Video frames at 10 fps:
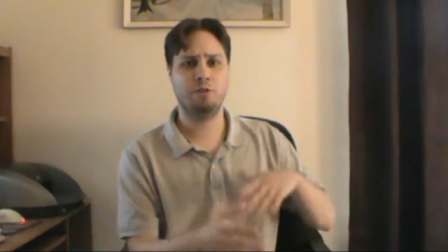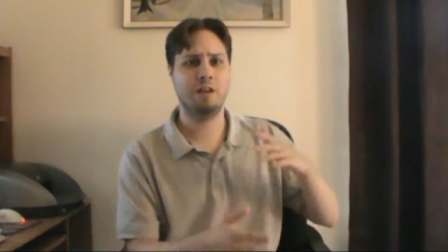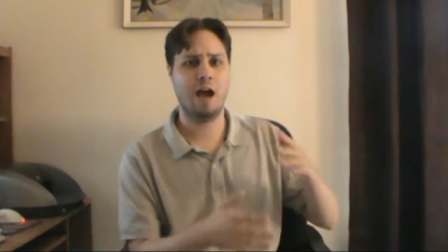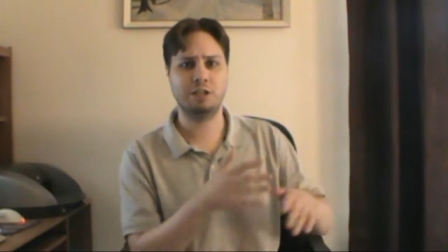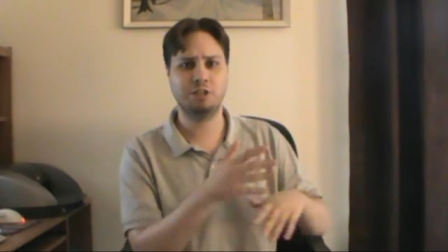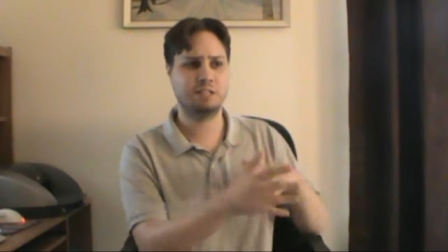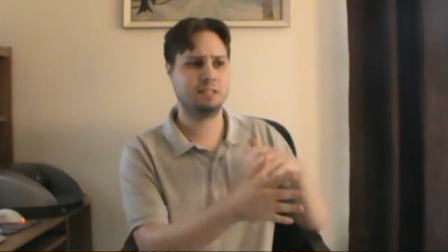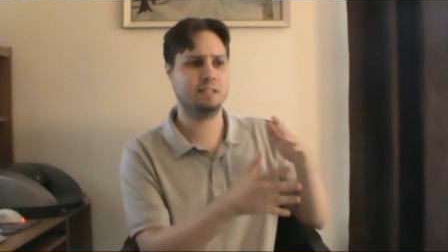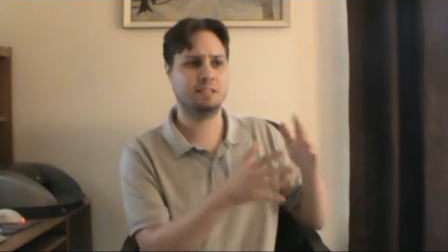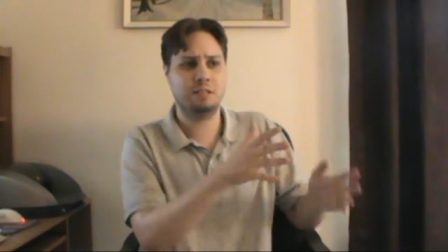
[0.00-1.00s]
with not
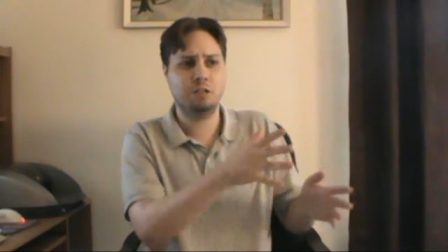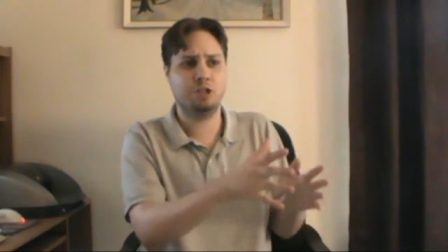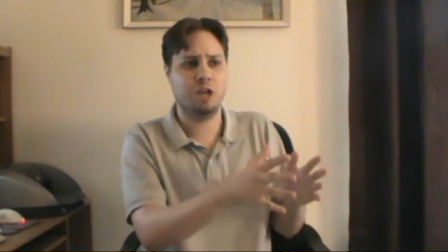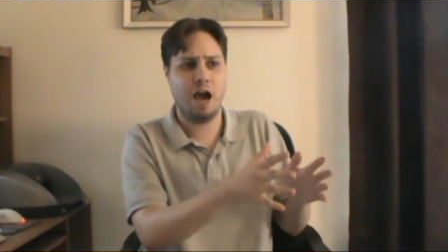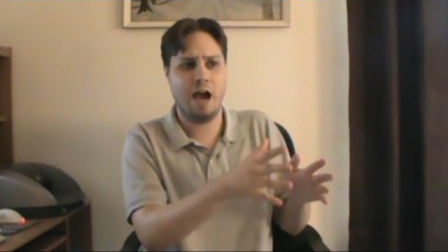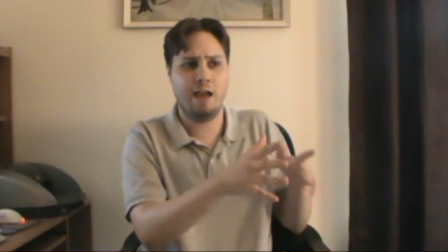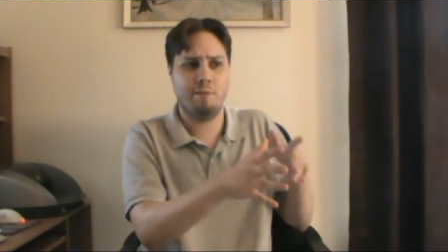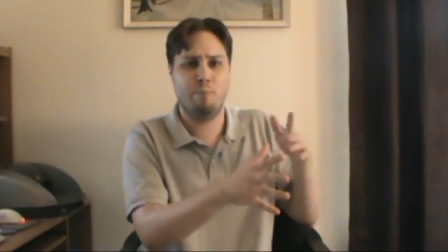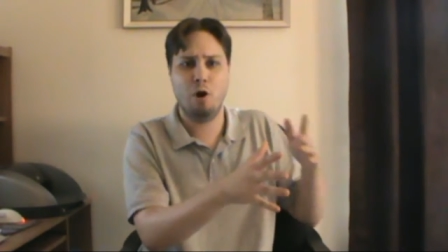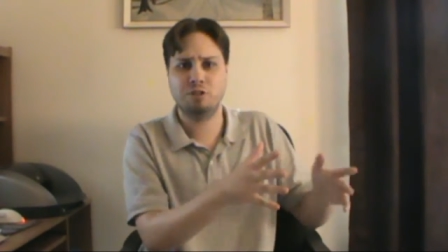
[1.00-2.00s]
just the
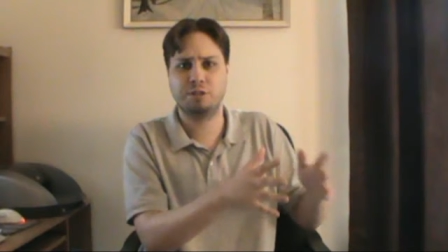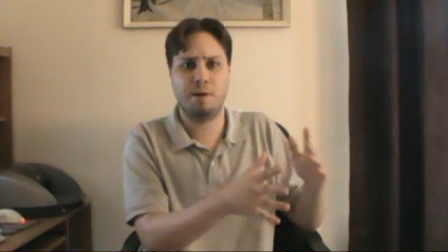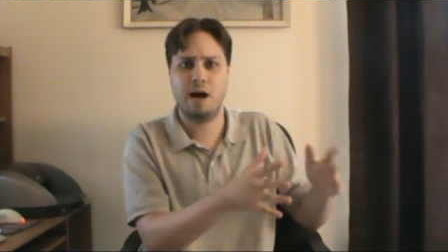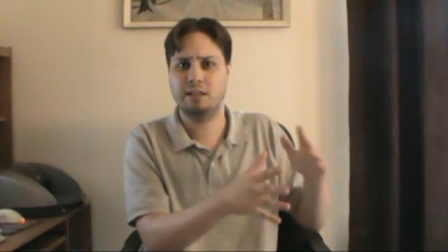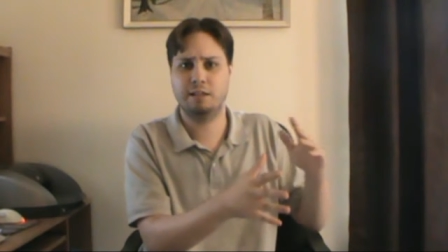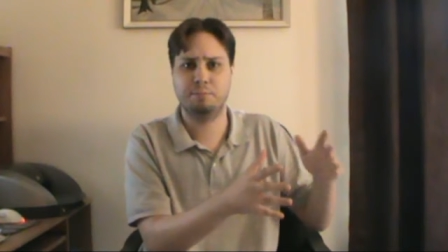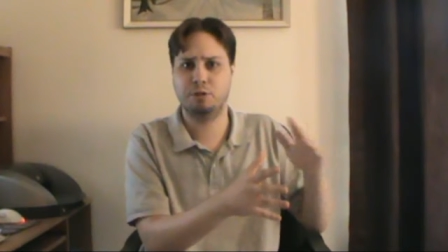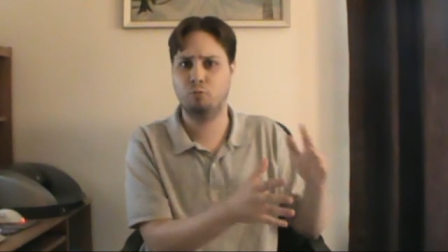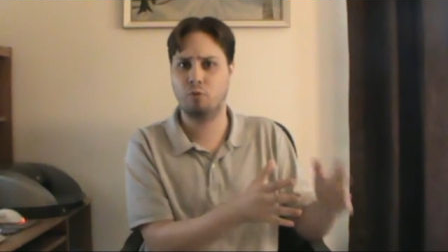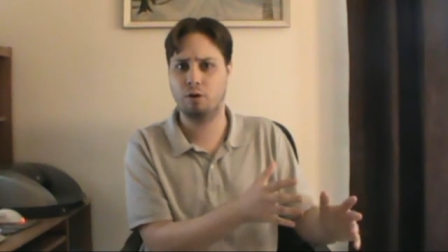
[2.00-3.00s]
CGI
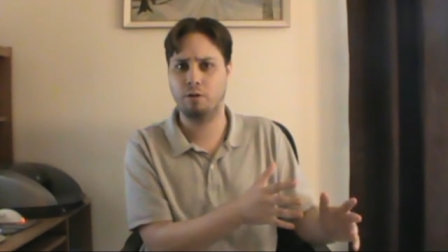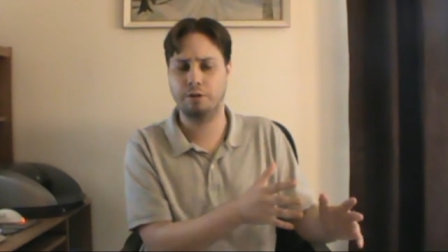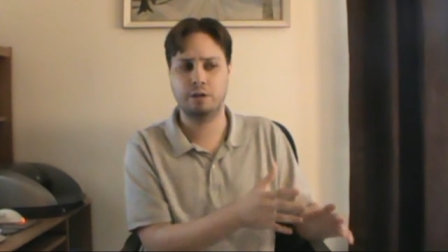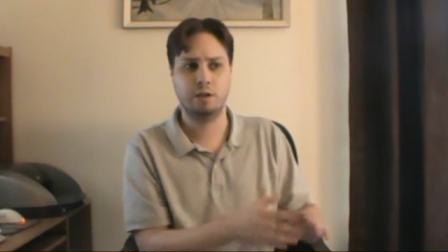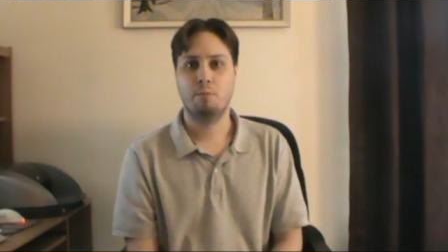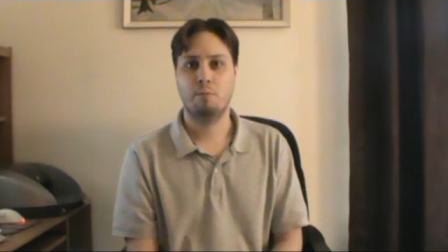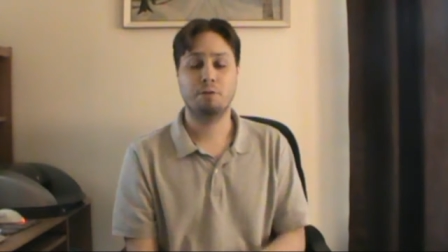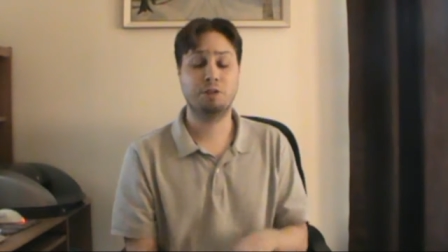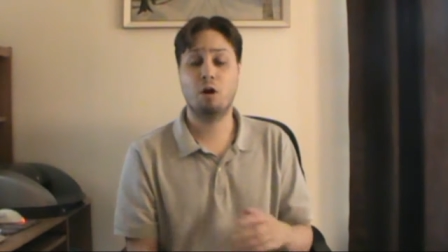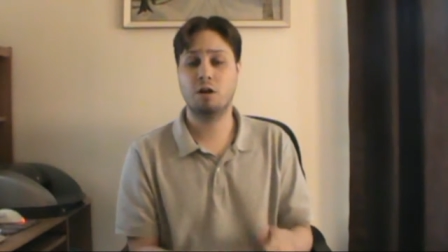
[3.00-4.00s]
post-apocalyptic world,
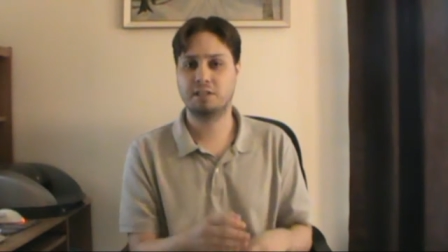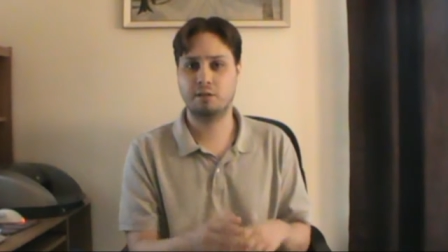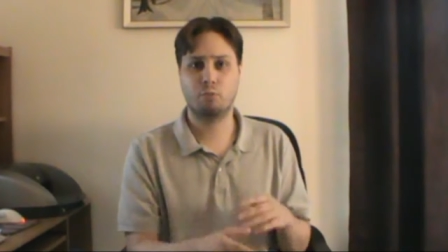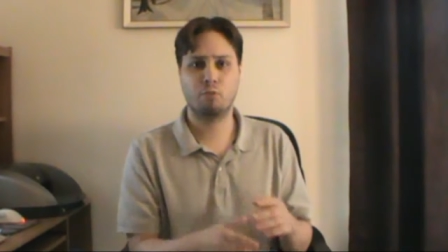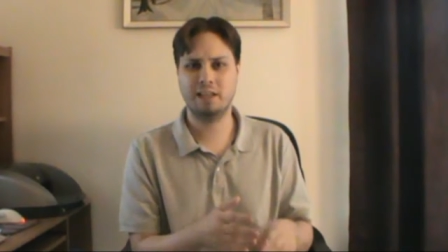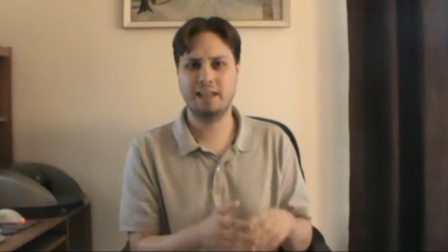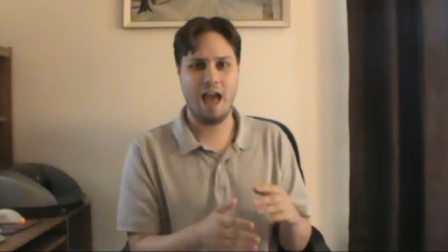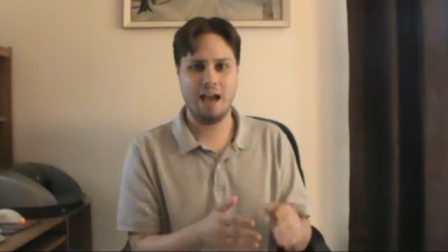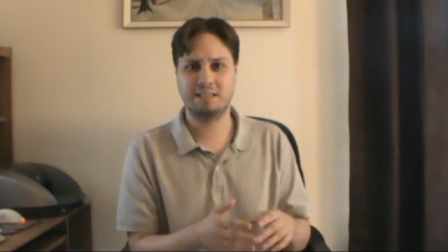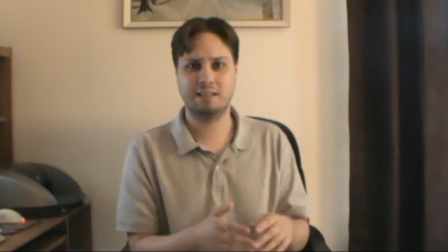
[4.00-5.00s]
but there are some
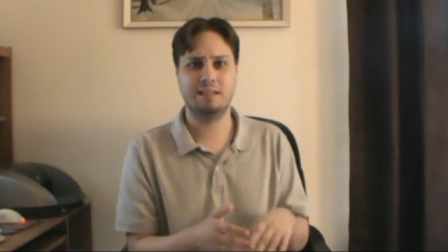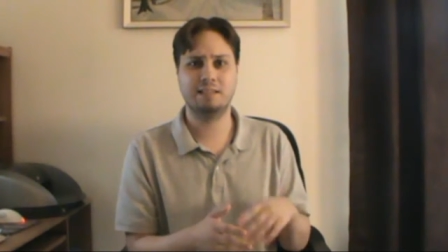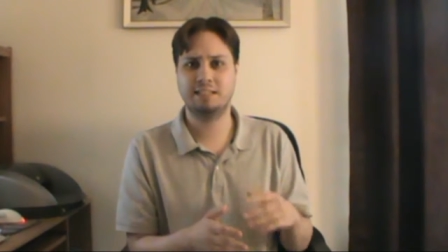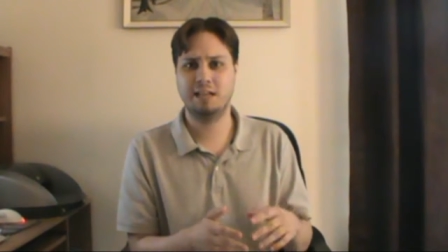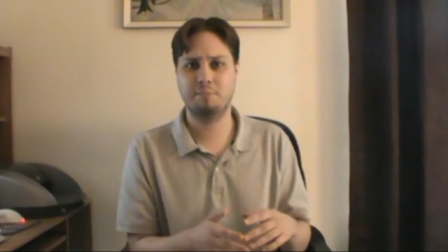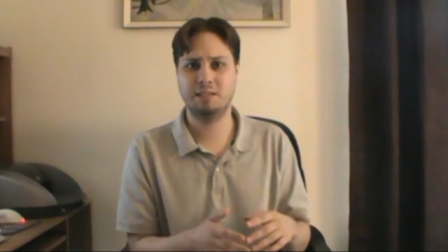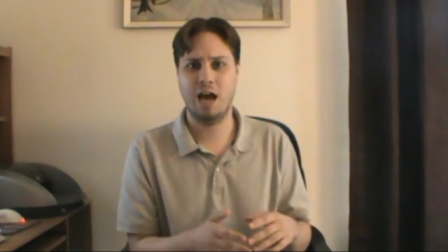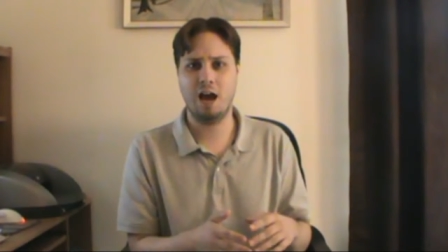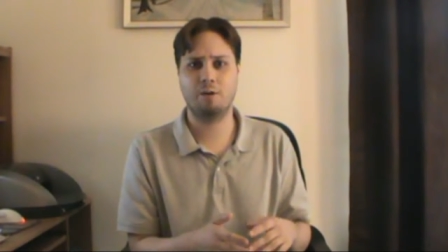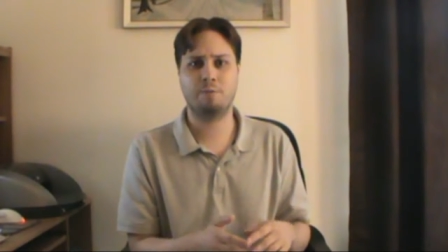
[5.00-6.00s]
really excellent
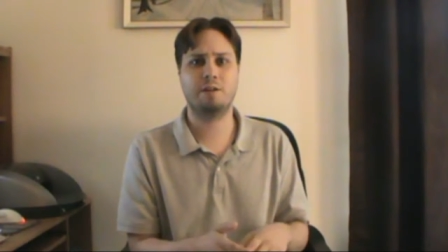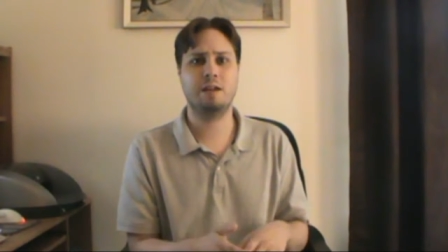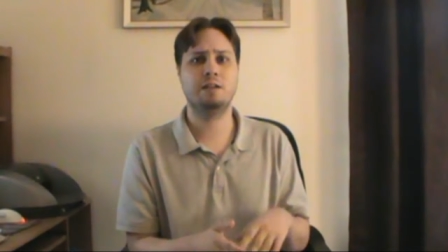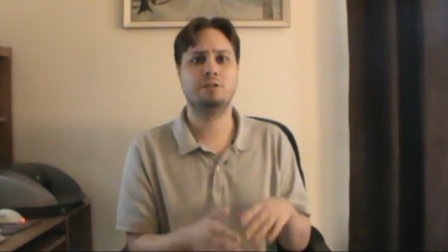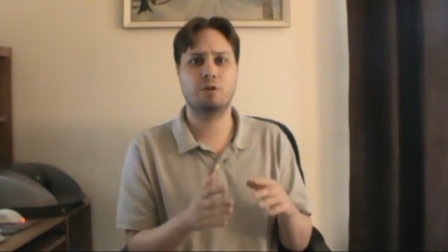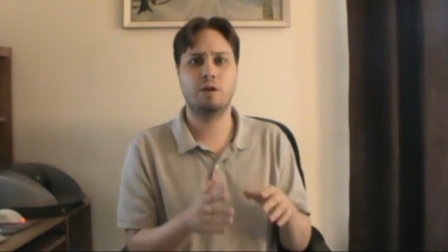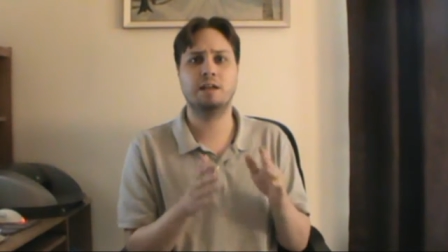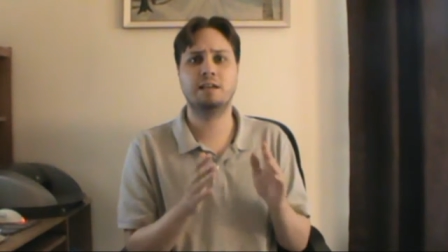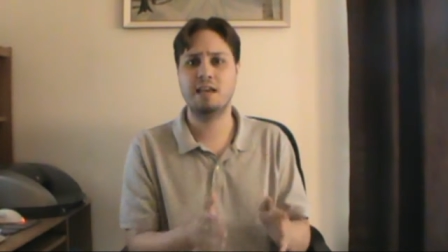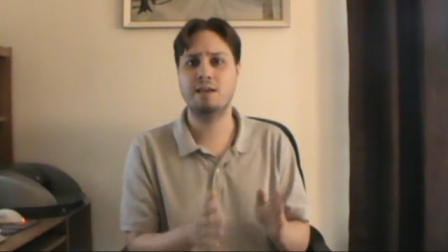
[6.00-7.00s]
cinematography
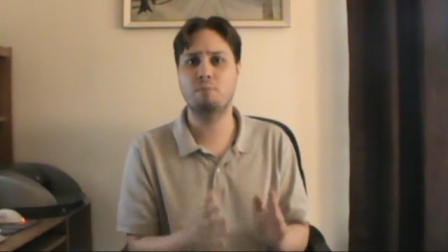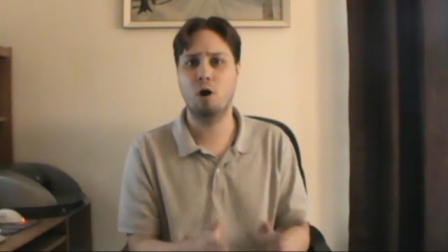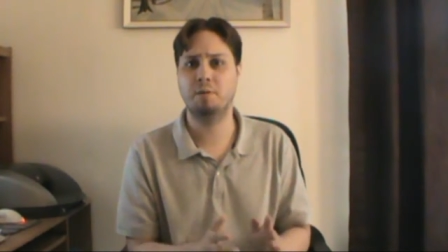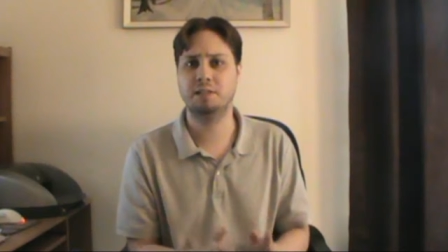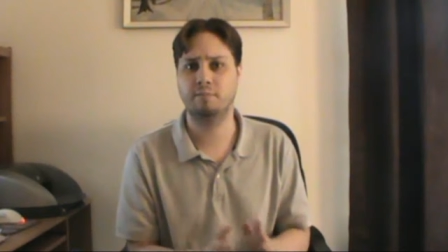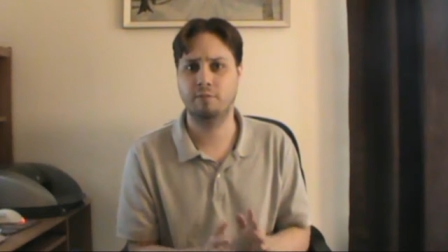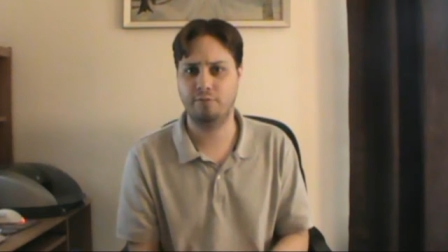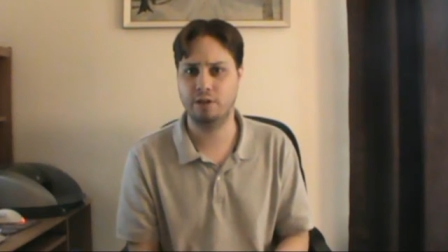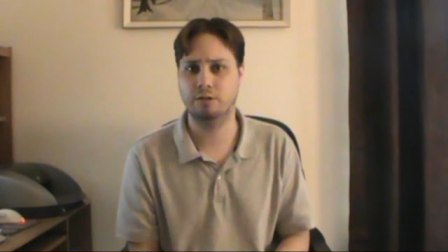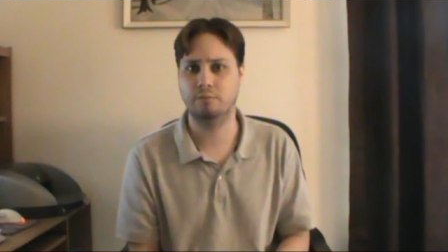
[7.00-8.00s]
during key moments of the
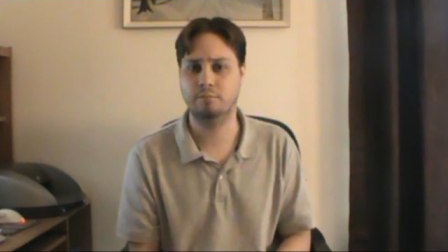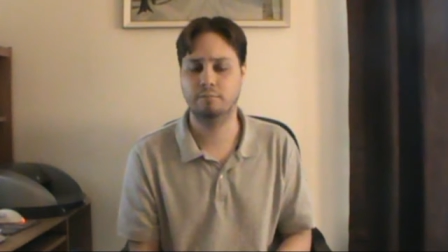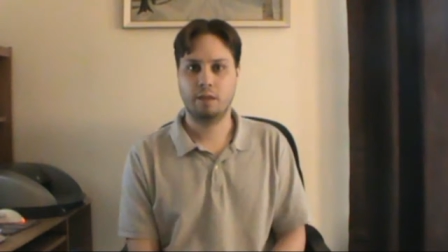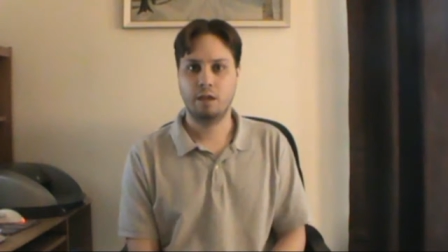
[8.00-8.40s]
film.